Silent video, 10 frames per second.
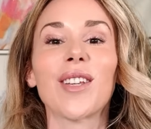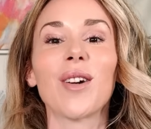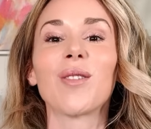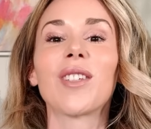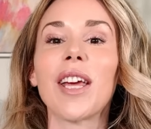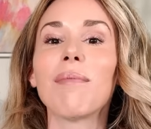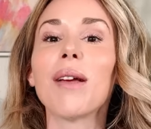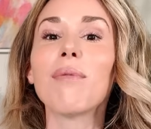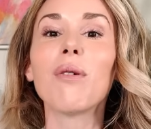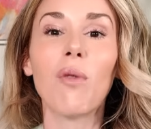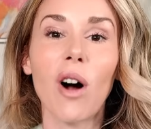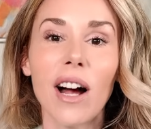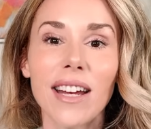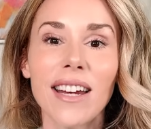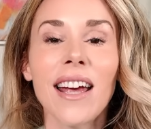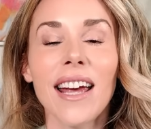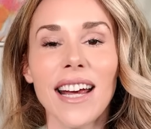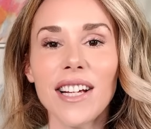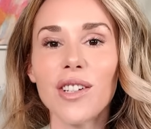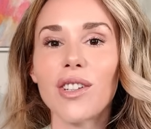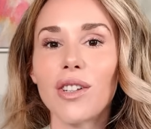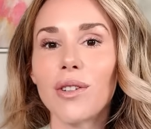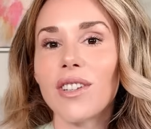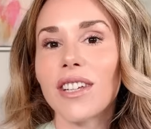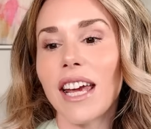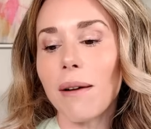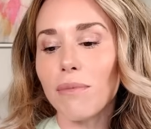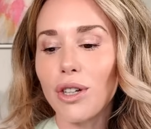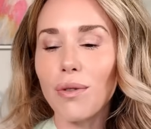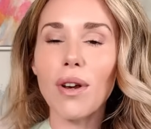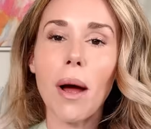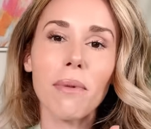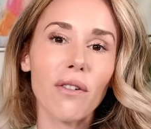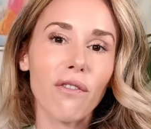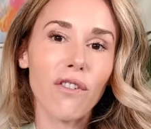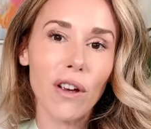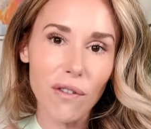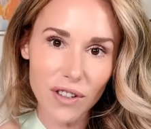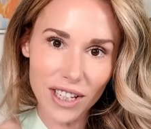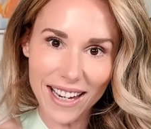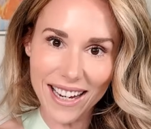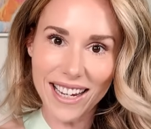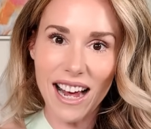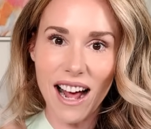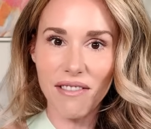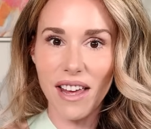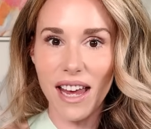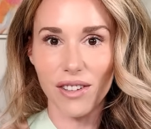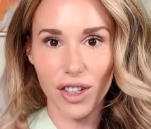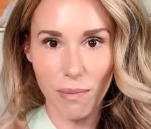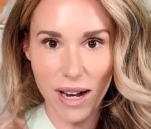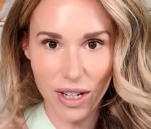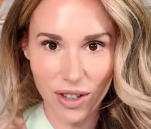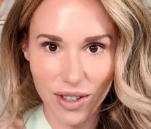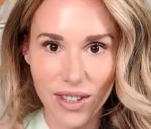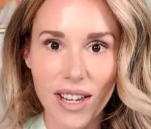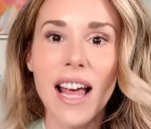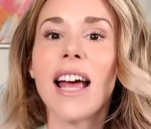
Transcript: So tip number one is to skip to number 15 on the English modules.